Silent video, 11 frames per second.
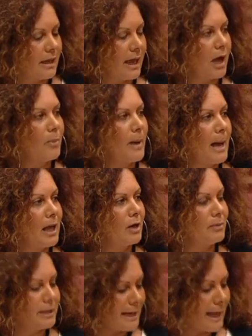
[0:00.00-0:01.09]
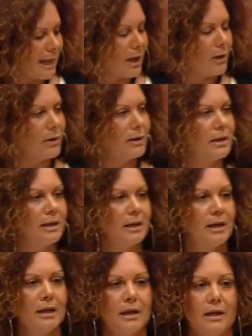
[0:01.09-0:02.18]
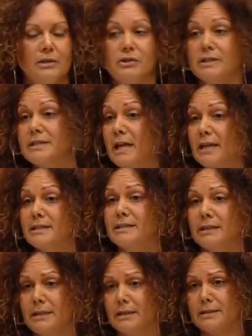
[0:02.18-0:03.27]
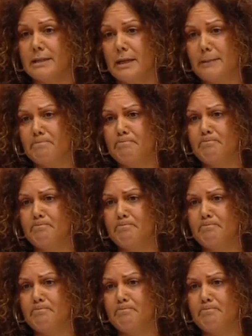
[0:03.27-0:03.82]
our Parliament now just has to get it done.